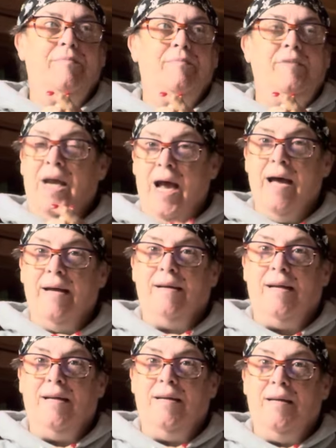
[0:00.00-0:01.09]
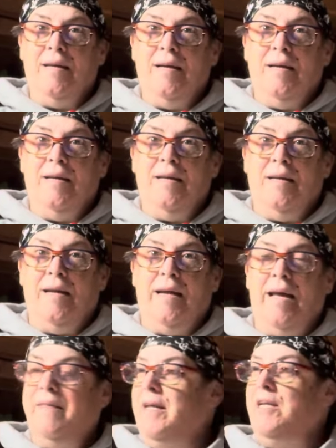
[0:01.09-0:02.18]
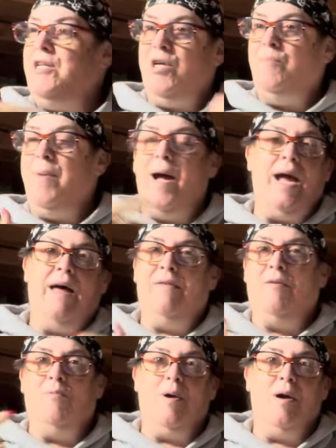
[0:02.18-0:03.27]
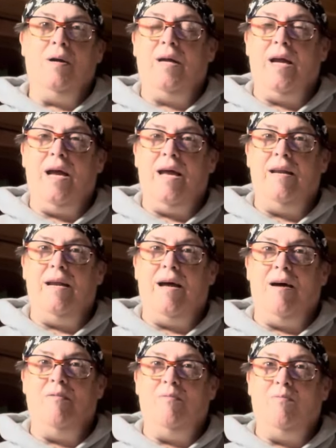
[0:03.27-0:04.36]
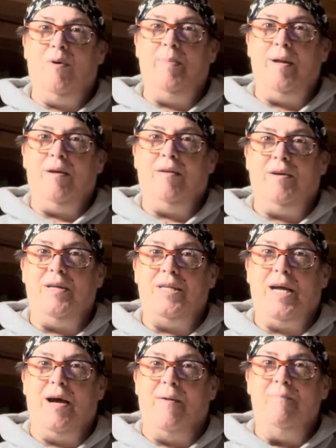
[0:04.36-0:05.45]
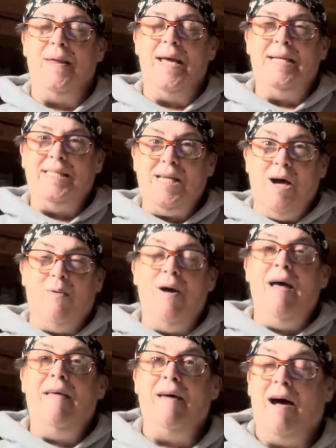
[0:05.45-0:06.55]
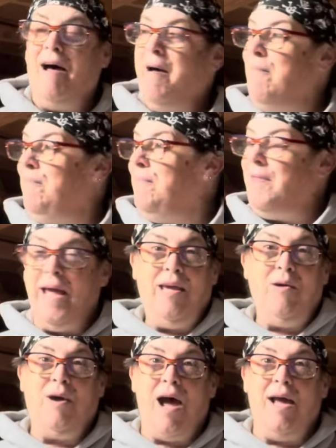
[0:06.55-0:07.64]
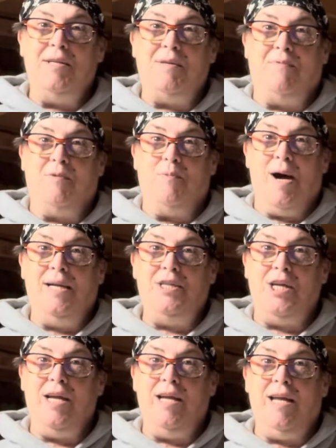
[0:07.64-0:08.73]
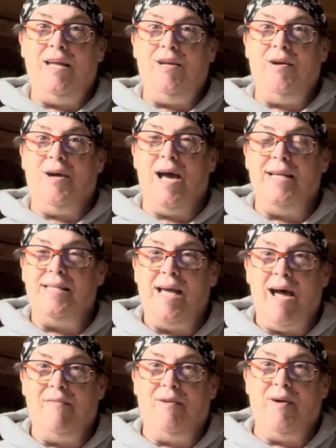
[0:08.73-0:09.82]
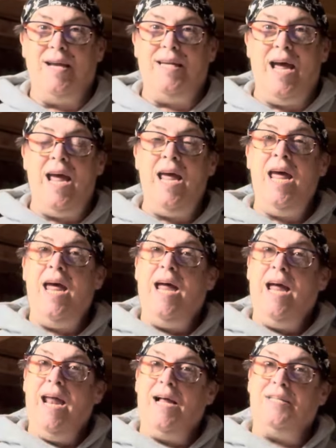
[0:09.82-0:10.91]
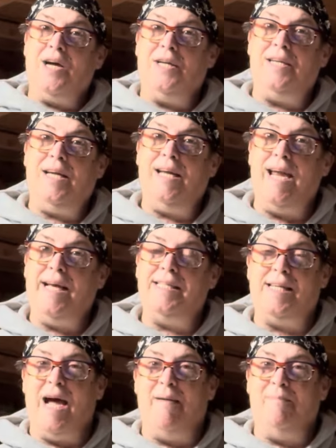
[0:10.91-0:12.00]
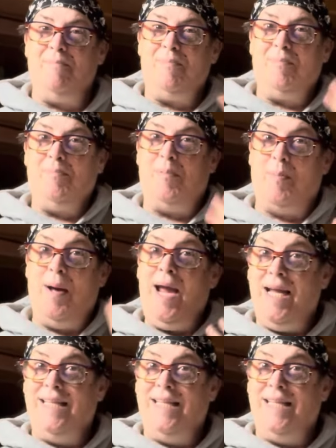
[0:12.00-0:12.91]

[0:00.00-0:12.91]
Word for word: yeah. And then do my other work and uh we'll be good to go. So, um, thank you guys for watching. You guys have a great day, and I'll talk to you next time. Bye-bye.